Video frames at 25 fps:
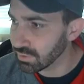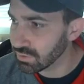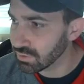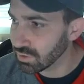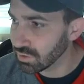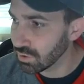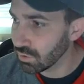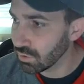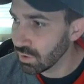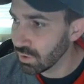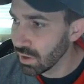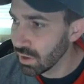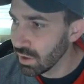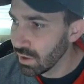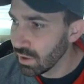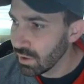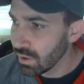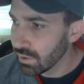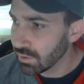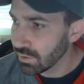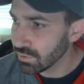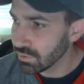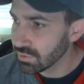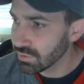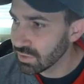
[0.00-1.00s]
So
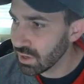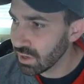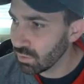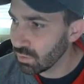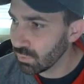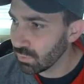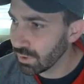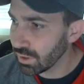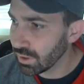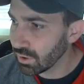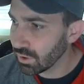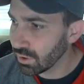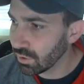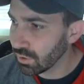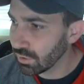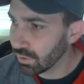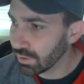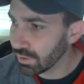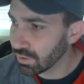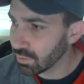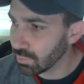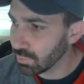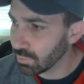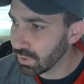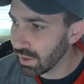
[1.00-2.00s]
you set what you're
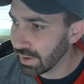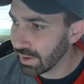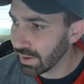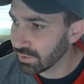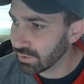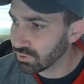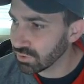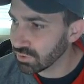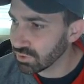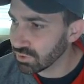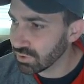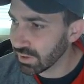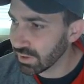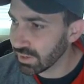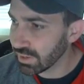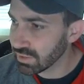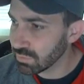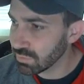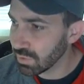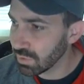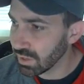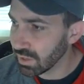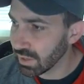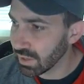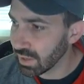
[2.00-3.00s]
going to be actually
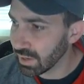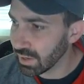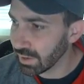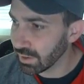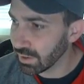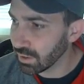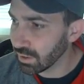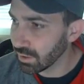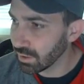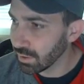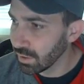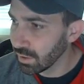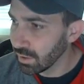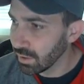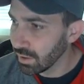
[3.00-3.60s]
transmitting here.